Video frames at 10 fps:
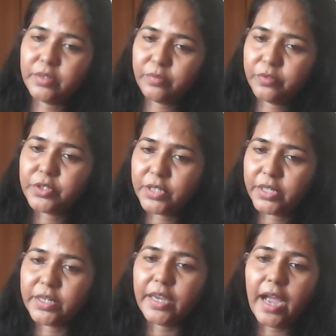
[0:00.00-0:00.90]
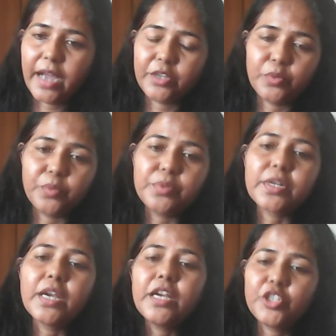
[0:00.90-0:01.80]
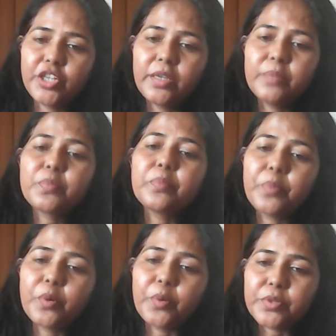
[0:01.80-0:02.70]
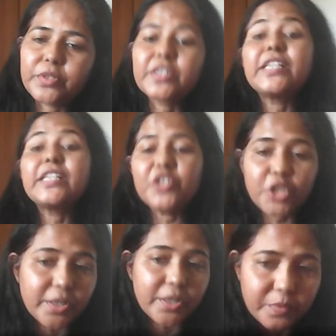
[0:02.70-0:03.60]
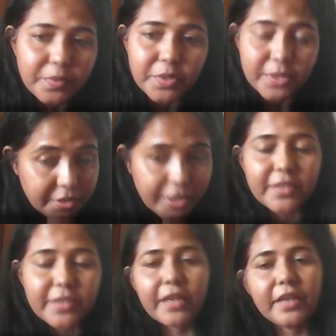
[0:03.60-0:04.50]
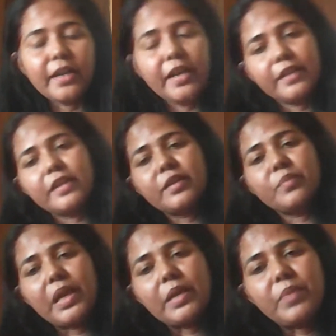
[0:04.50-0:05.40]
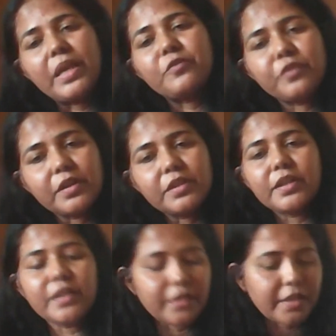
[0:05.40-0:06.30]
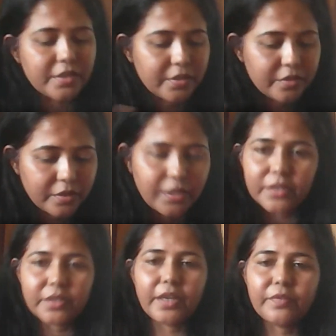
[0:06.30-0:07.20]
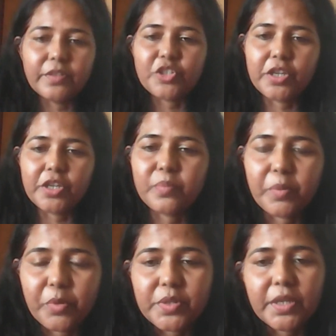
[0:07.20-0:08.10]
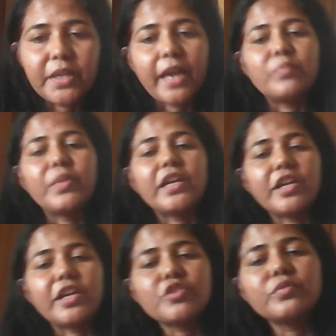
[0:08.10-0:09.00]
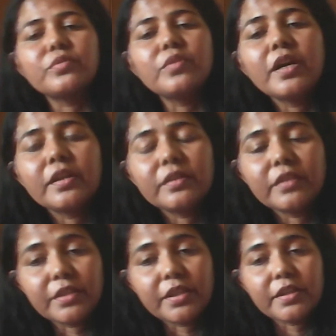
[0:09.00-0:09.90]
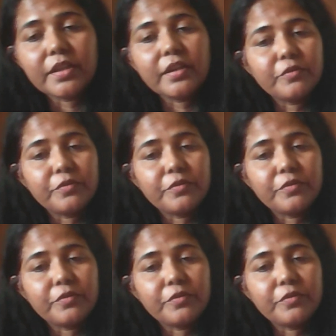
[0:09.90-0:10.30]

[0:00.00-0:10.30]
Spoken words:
whose theory I used. She proposed, she suggested that maybe further this theory which she is proposing can be linked to the theory of